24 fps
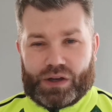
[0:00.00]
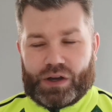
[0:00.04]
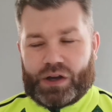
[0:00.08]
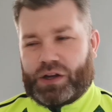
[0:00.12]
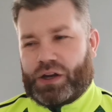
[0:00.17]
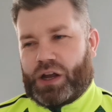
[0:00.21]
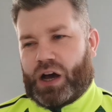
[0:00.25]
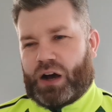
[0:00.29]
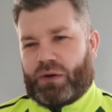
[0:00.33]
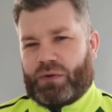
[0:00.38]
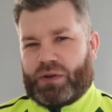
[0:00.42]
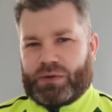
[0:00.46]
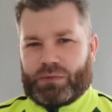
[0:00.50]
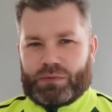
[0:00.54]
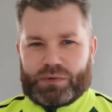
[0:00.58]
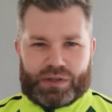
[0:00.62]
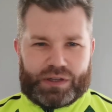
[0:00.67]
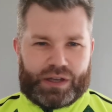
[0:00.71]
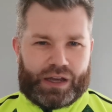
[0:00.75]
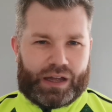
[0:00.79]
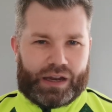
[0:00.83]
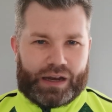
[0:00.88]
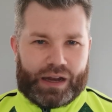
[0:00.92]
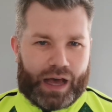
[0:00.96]
I know it
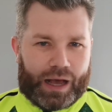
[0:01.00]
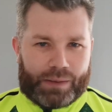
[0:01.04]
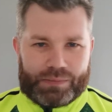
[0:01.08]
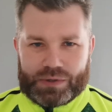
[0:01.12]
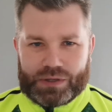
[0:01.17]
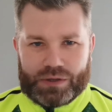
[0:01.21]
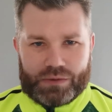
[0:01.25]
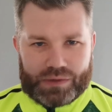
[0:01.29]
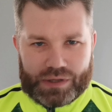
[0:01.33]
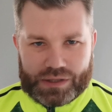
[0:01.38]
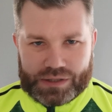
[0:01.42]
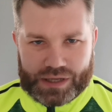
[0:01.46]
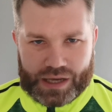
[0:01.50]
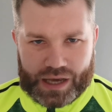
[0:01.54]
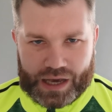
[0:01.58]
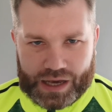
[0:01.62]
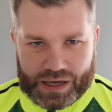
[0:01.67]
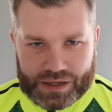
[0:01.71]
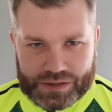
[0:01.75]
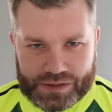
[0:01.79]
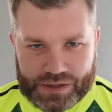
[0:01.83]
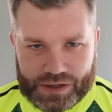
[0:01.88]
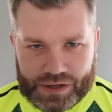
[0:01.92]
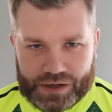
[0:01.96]
was an absolute
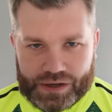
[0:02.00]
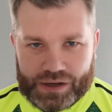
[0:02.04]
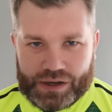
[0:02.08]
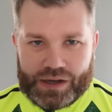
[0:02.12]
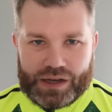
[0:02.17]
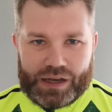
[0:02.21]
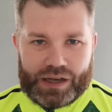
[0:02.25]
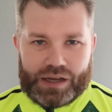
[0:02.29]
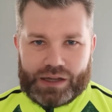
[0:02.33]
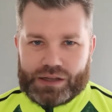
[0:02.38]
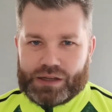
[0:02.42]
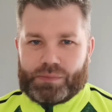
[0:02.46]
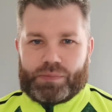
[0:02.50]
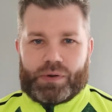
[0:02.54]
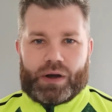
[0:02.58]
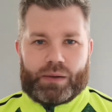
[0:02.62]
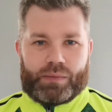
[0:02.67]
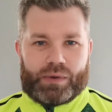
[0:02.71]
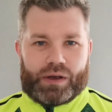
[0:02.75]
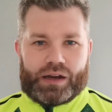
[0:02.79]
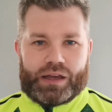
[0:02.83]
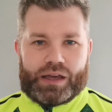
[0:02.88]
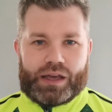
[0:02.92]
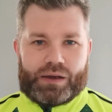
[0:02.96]
disaster in the
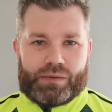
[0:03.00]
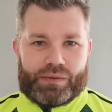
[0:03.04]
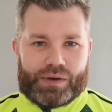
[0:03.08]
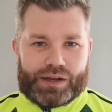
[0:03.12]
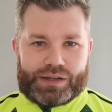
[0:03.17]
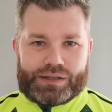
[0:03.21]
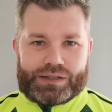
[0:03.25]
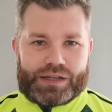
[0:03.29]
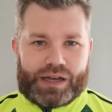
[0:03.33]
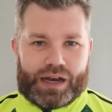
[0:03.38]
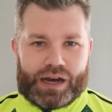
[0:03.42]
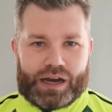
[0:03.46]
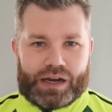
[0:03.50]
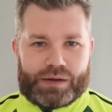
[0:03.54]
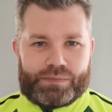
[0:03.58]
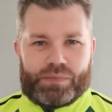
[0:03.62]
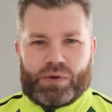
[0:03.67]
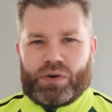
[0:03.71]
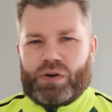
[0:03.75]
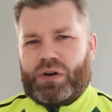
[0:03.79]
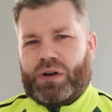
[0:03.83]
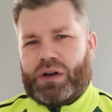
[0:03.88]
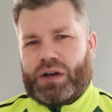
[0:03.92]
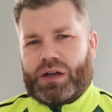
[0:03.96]
Premier League when it started,
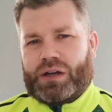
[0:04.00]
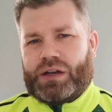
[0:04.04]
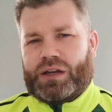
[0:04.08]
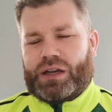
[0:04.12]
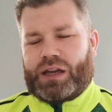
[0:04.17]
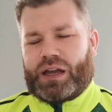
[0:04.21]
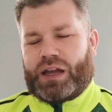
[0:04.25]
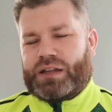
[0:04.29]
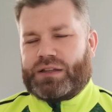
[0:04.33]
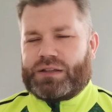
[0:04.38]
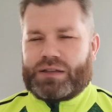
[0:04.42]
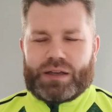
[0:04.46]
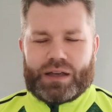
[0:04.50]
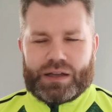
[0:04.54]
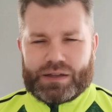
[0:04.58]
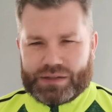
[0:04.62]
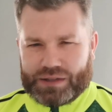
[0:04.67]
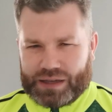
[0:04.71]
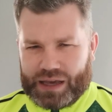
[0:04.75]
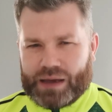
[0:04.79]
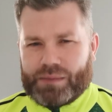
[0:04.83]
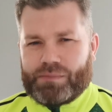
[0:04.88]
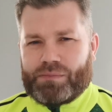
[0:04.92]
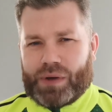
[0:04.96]
but it's
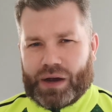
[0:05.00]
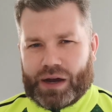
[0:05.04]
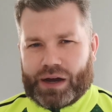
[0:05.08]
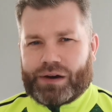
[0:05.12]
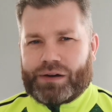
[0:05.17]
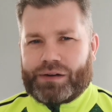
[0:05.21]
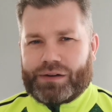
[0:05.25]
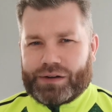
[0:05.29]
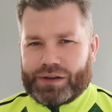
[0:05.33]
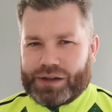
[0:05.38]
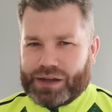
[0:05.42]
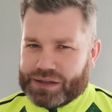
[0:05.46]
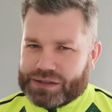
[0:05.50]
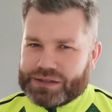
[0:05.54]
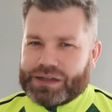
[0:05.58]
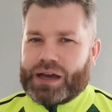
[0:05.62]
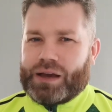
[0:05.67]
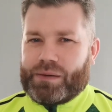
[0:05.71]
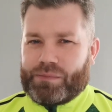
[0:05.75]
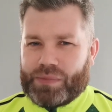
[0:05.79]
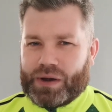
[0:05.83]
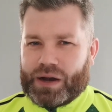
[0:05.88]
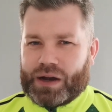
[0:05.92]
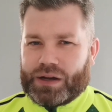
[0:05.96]
getting better. It's
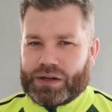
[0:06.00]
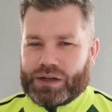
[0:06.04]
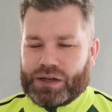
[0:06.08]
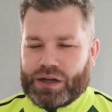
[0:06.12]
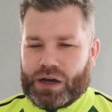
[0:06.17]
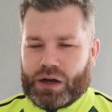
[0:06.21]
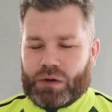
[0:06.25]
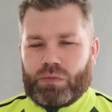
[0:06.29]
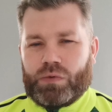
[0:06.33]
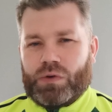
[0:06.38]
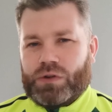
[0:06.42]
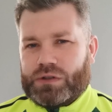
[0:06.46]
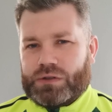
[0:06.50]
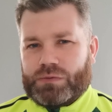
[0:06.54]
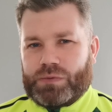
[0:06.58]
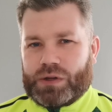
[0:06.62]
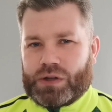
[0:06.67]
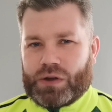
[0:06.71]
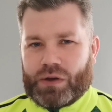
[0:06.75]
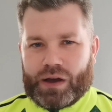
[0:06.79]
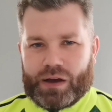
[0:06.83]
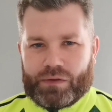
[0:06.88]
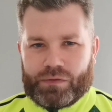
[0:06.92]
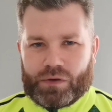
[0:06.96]
getting better, you know. Once we
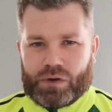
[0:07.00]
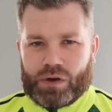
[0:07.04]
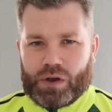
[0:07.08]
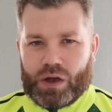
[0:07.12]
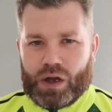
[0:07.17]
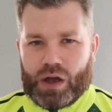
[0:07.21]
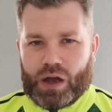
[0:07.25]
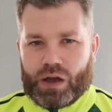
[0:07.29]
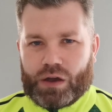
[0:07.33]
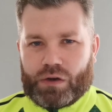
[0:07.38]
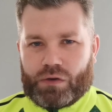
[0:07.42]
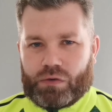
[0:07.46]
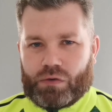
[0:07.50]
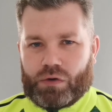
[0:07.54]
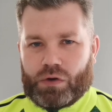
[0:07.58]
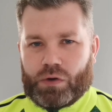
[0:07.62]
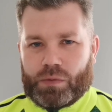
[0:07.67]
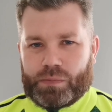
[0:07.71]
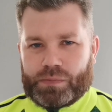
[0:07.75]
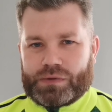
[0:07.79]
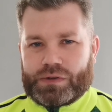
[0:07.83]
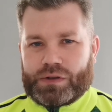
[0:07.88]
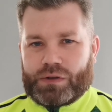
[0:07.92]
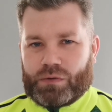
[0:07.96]
don't have
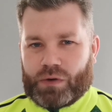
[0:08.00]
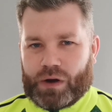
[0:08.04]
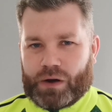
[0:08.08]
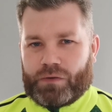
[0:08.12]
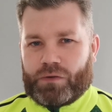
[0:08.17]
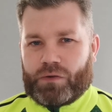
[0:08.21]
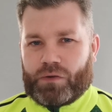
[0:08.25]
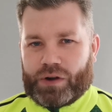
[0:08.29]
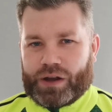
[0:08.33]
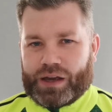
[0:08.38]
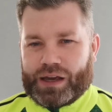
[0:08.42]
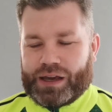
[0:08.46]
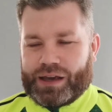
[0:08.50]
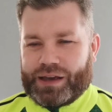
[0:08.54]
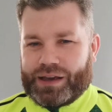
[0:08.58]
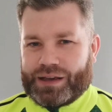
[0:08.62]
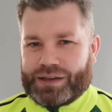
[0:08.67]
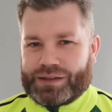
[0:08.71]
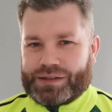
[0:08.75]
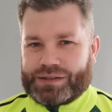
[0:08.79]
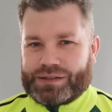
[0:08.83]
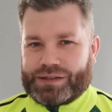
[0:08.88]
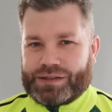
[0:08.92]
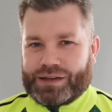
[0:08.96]
corrupt
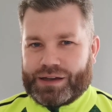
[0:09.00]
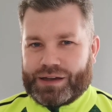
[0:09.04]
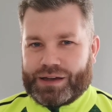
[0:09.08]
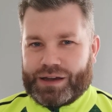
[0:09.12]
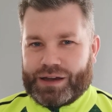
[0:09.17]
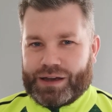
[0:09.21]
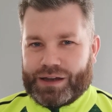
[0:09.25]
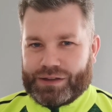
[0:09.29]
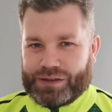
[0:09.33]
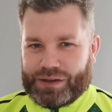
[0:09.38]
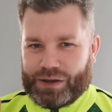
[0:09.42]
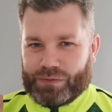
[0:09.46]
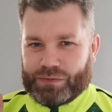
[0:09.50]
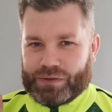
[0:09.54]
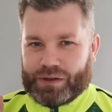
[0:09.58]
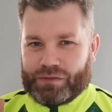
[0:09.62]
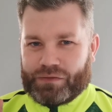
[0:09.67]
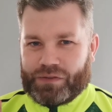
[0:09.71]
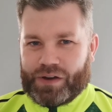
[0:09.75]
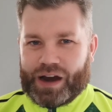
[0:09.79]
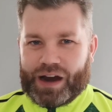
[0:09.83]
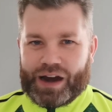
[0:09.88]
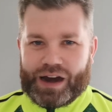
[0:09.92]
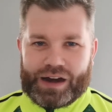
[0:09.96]
referees doing the
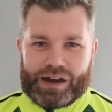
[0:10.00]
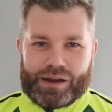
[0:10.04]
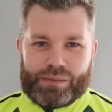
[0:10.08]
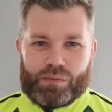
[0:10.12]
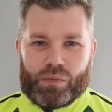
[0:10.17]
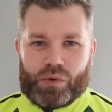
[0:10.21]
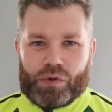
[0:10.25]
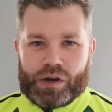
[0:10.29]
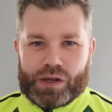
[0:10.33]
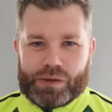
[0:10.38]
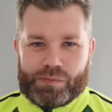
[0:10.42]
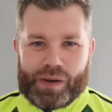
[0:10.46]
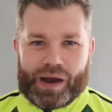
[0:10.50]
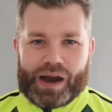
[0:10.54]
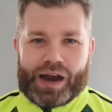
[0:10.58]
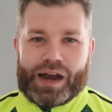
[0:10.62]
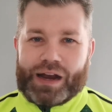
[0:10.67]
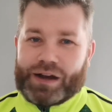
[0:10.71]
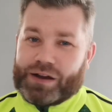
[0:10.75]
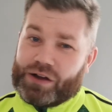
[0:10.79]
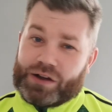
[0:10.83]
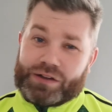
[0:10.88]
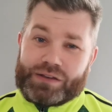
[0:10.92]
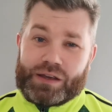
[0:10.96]
VAR in Murray
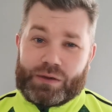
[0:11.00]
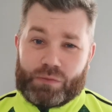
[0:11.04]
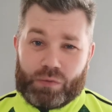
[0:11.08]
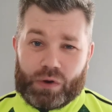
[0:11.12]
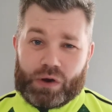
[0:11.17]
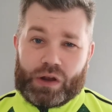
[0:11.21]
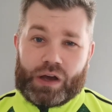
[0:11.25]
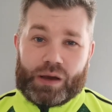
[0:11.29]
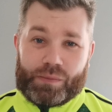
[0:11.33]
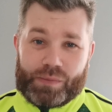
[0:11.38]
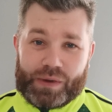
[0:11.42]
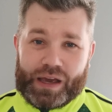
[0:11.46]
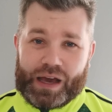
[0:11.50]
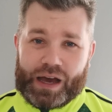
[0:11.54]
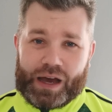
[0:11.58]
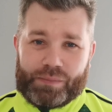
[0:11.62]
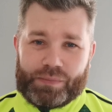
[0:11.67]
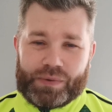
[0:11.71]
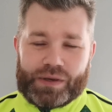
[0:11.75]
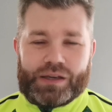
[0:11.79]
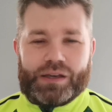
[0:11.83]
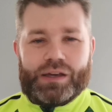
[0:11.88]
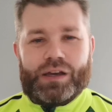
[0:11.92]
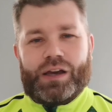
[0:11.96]
Park, I think we'll all be
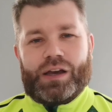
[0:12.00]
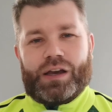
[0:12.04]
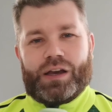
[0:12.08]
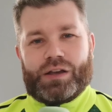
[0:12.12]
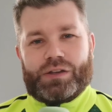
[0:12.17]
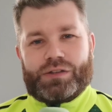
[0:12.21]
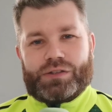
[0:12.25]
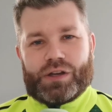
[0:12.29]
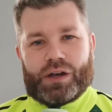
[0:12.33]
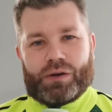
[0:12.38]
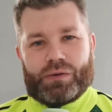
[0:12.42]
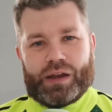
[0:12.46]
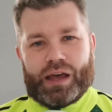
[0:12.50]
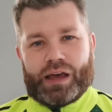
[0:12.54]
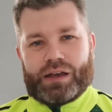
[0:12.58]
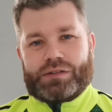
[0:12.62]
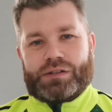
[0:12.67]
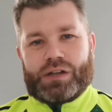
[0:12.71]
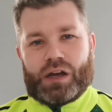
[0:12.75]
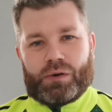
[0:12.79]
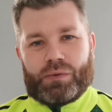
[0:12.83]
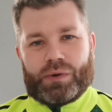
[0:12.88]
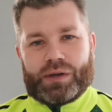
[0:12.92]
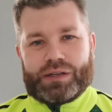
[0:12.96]
happy. So let us
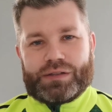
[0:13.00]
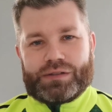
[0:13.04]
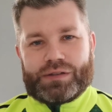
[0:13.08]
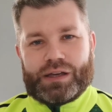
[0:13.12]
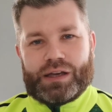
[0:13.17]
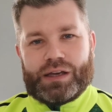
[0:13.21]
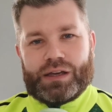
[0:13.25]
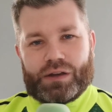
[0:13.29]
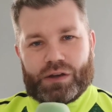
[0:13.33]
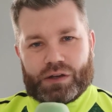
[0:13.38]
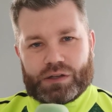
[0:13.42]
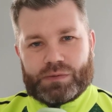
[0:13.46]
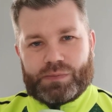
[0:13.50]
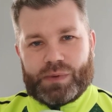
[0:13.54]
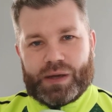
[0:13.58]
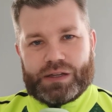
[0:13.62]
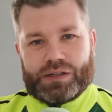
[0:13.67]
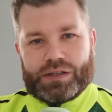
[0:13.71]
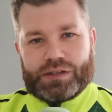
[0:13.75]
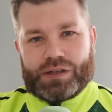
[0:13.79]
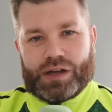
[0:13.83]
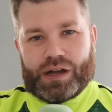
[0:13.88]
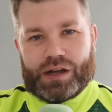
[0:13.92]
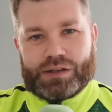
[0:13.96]
know what you think. I'll
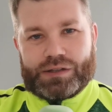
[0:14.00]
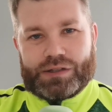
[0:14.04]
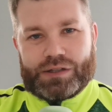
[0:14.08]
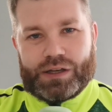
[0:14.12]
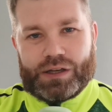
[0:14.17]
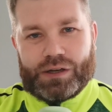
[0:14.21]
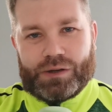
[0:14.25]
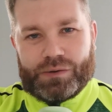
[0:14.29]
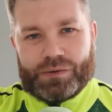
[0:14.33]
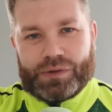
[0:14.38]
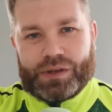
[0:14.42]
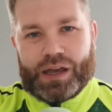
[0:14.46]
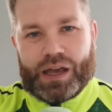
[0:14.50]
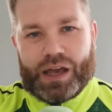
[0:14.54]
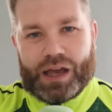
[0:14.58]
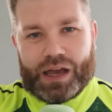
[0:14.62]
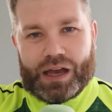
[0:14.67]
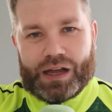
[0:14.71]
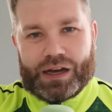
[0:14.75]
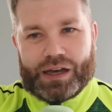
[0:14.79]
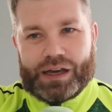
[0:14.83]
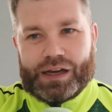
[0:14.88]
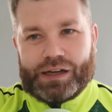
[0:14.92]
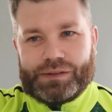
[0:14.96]
speak to you all soon.
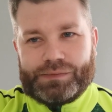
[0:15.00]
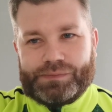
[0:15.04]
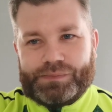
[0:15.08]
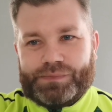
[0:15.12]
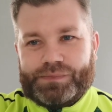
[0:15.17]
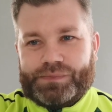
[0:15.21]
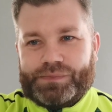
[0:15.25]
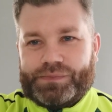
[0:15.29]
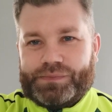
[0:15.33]
Hell.